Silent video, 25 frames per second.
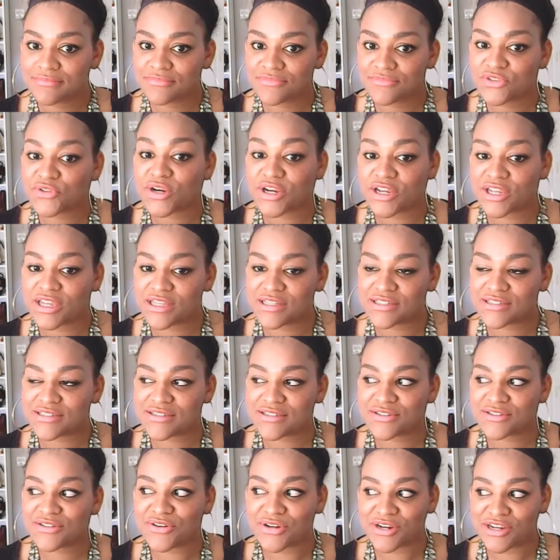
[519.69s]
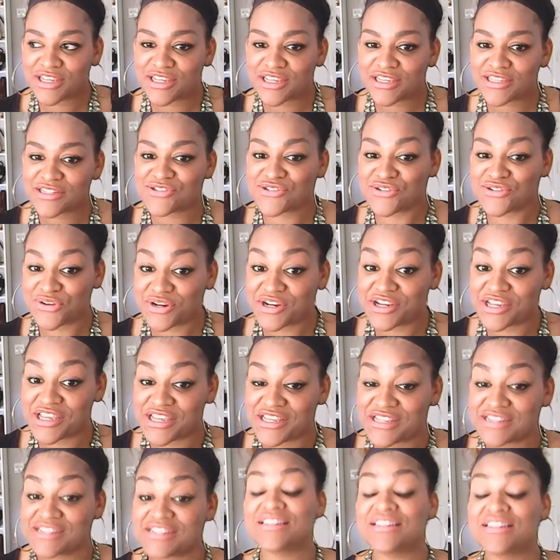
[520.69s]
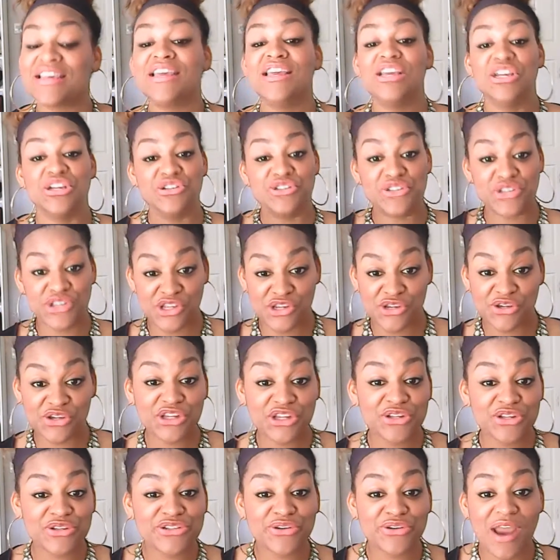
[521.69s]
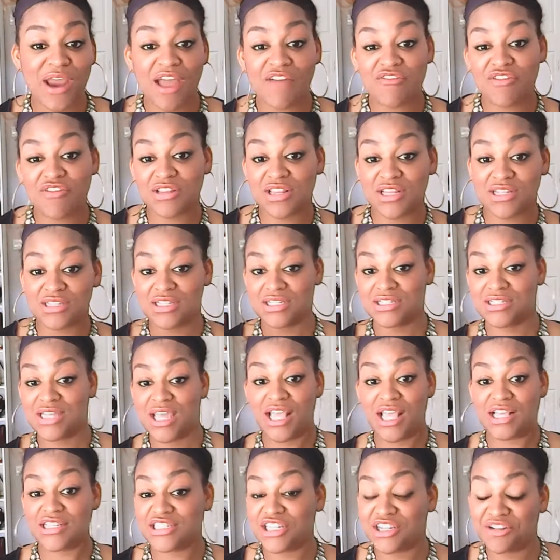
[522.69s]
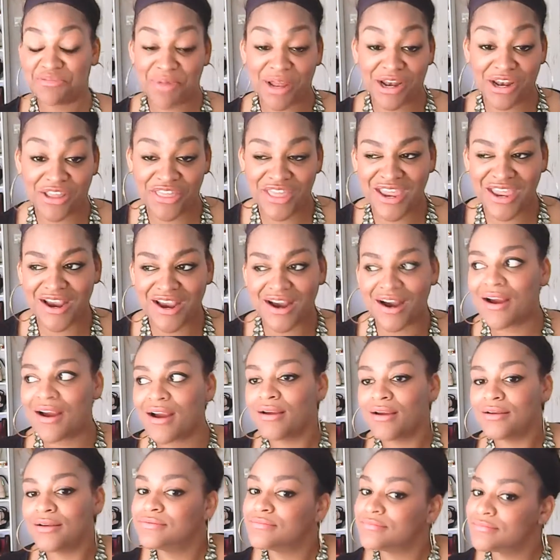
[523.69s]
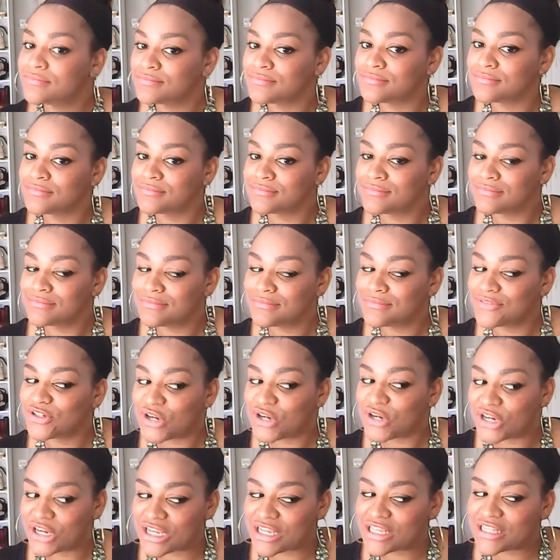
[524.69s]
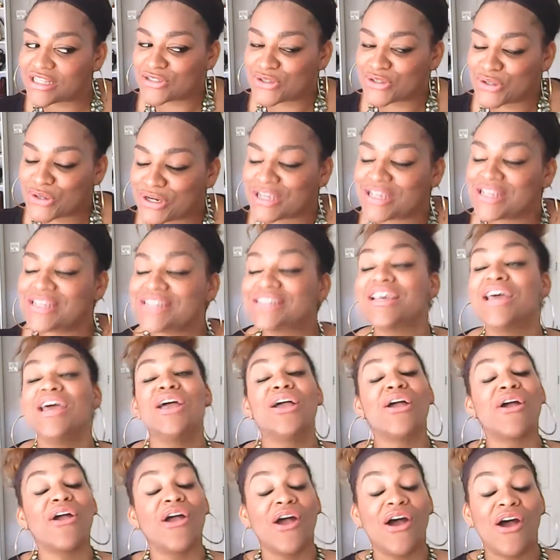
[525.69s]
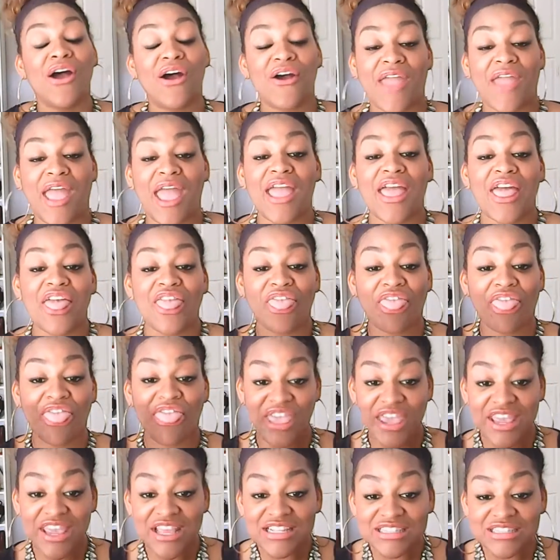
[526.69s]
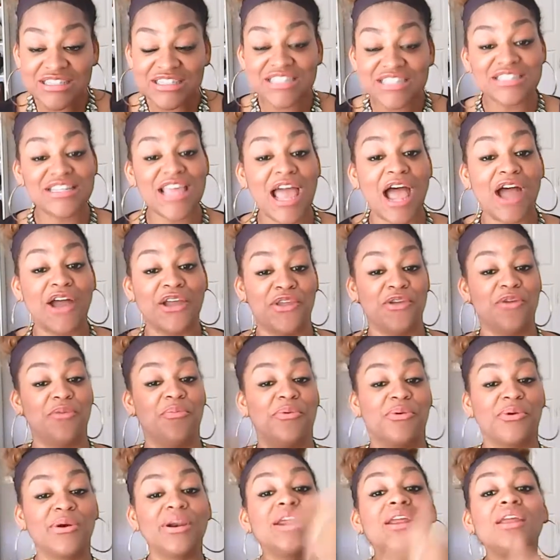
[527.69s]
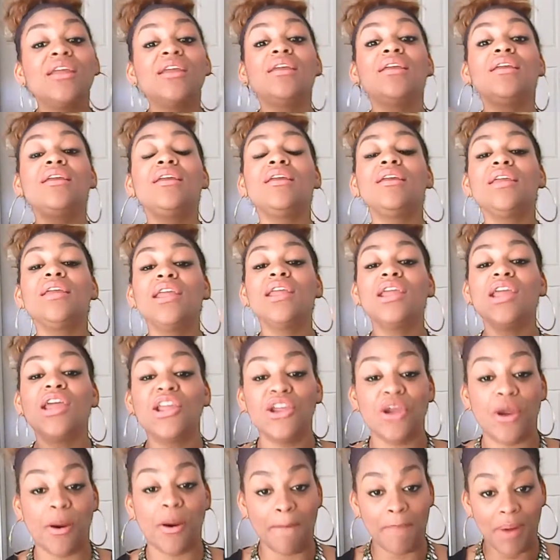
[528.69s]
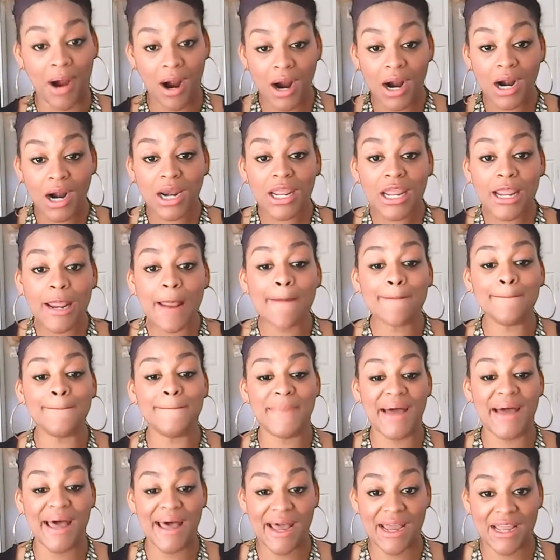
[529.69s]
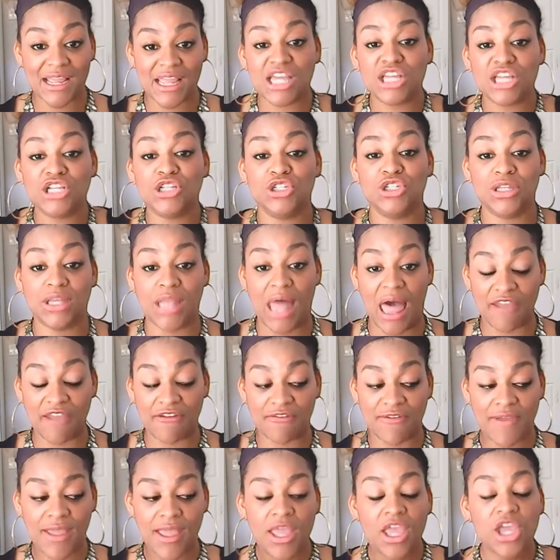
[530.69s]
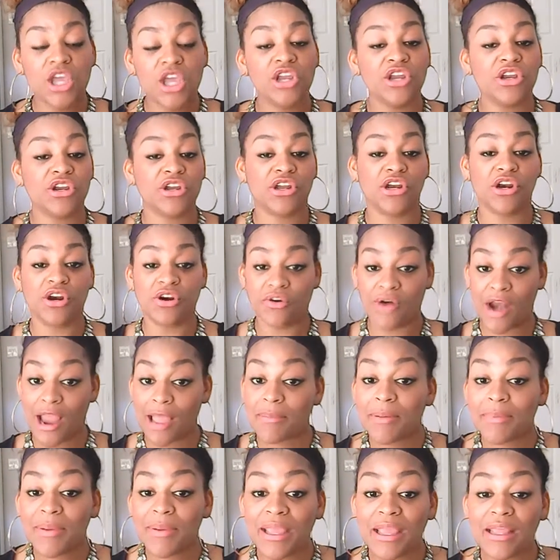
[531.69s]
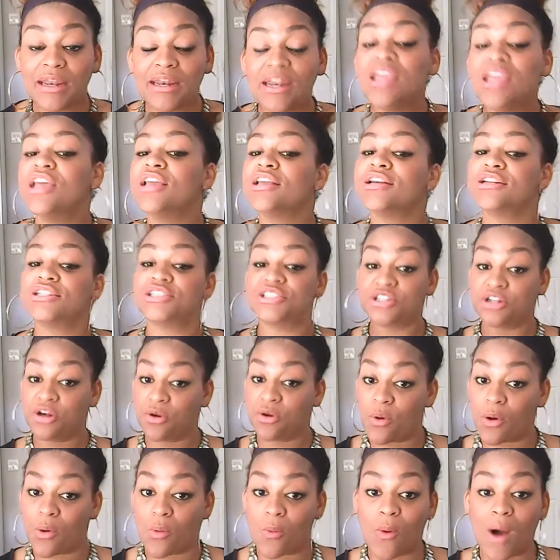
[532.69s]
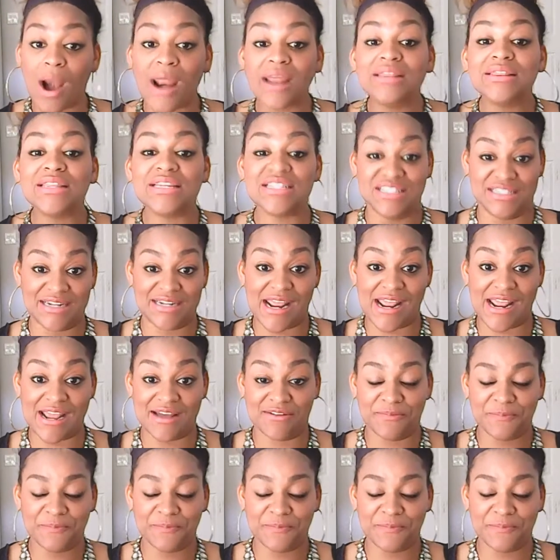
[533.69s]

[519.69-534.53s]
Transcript: crickets, crickets, crickets. So then you can use a graphic that says, hey, is anybody there? Crickets, crickets. Okay, this is how you bring your party back to life. You're going to grab a pen and you're going to write this down.